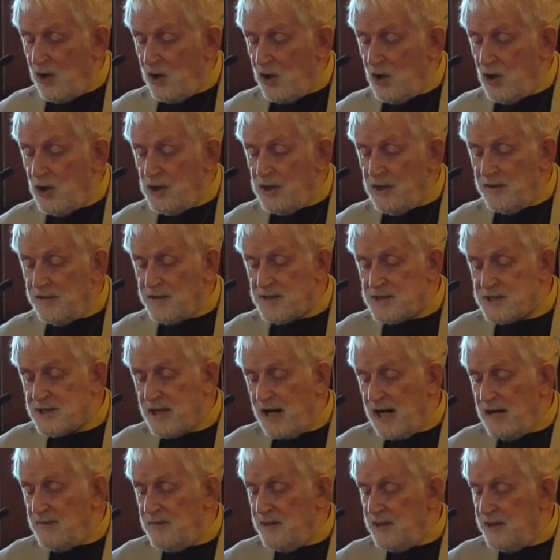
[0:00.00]
Earlier the
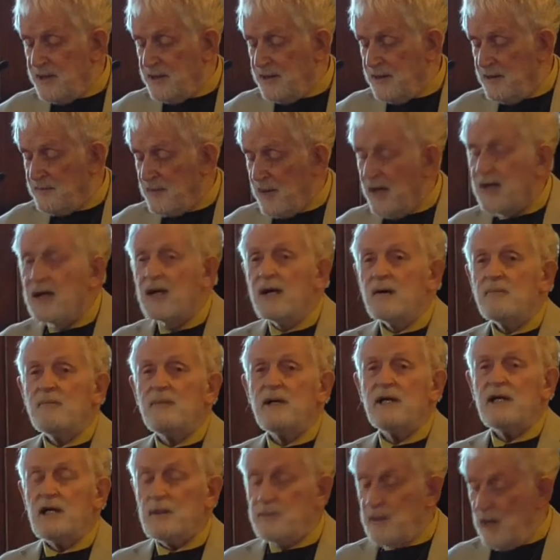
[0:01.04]
same year,
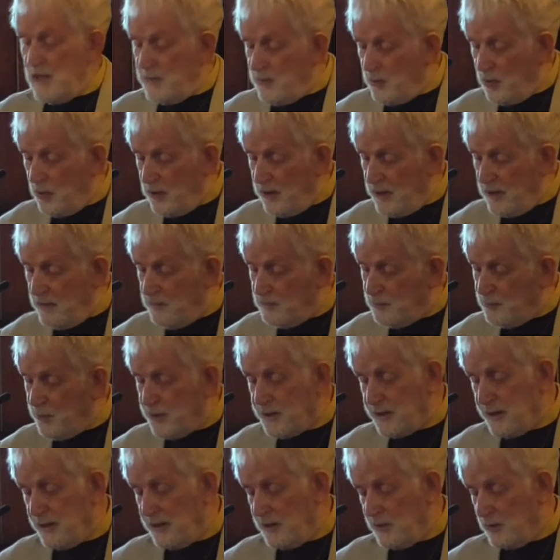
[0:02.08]
many people in
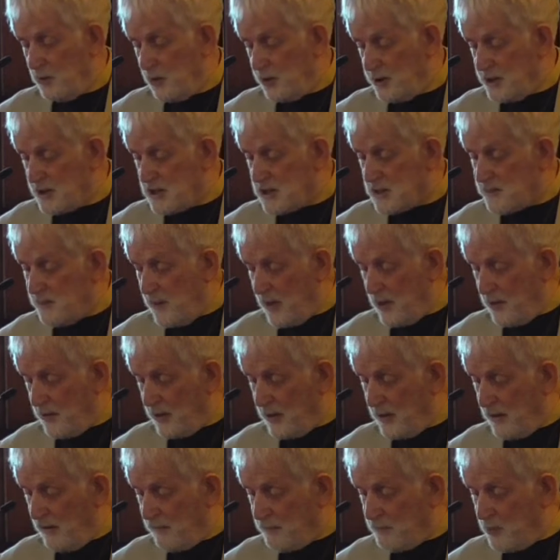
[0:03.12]
Britain were
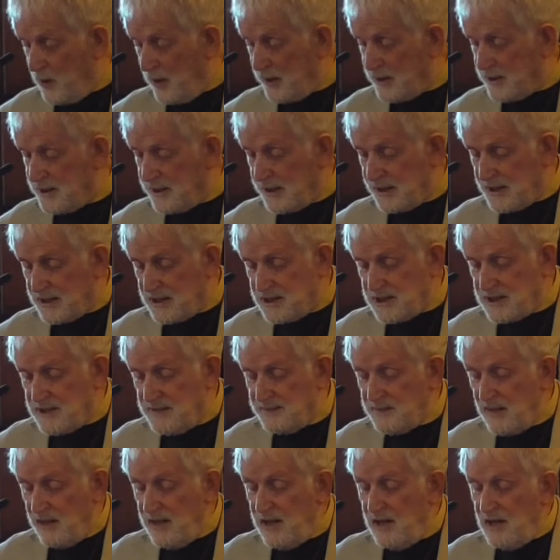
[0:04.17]
despairing of politics
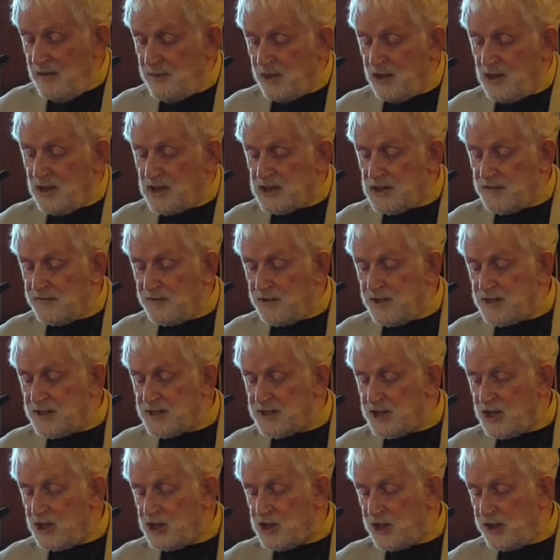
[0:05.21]
because of the
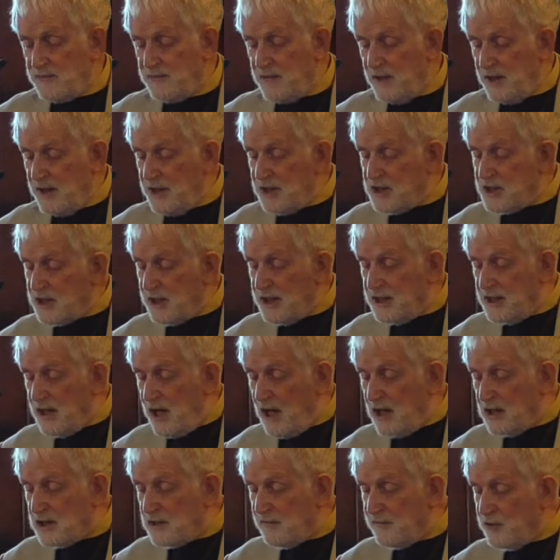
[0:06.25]
decision to get
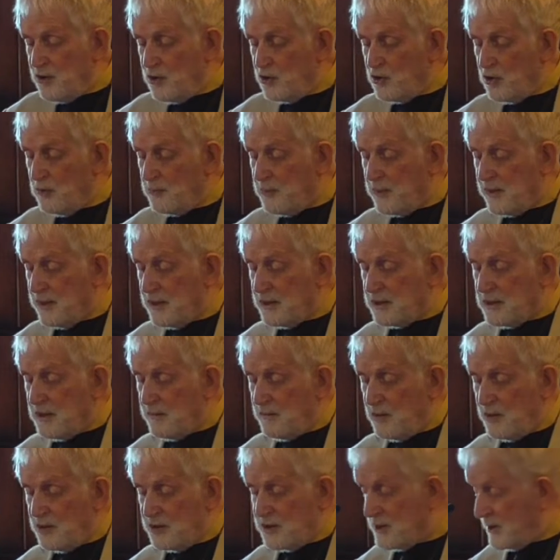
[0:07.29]
out of the European
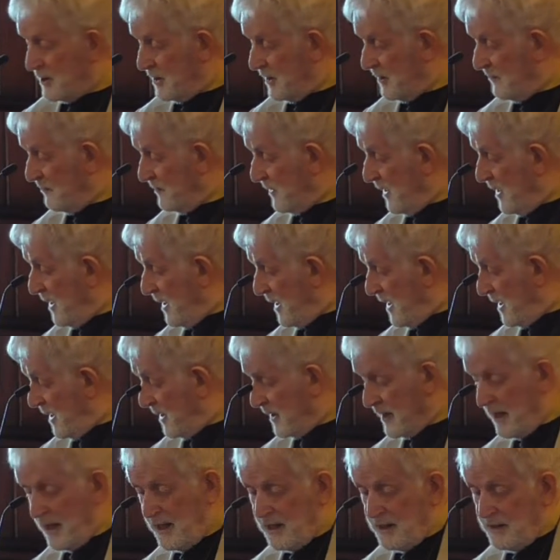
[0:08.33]
community,
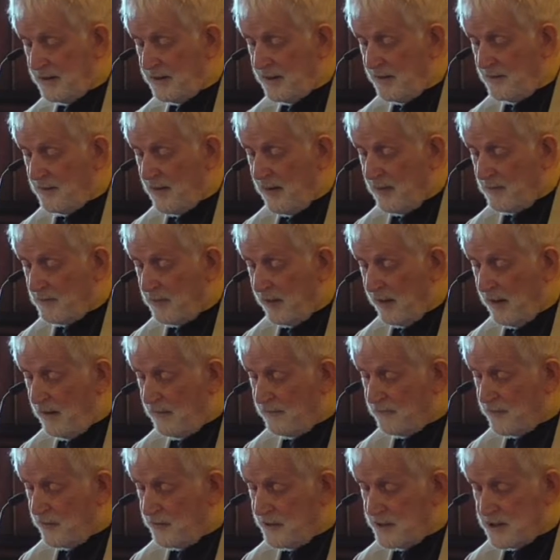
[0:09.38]
again by a
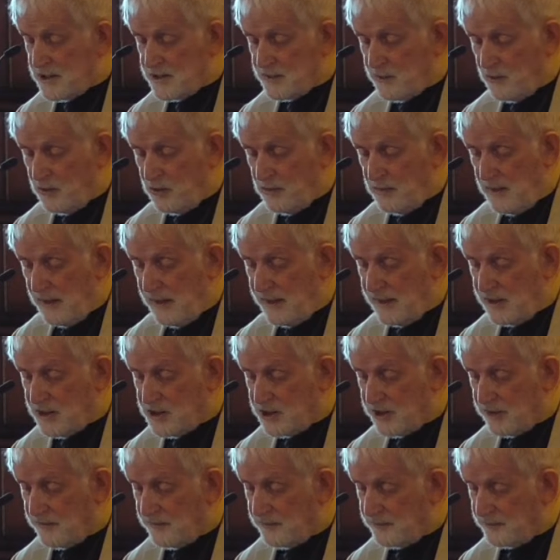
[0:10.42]
very small
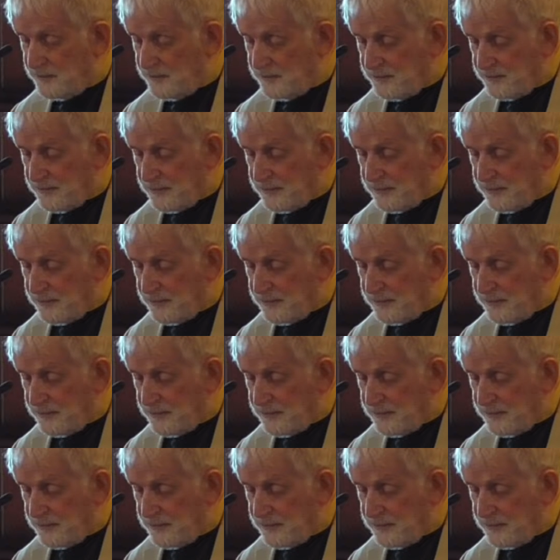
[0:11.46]
margin.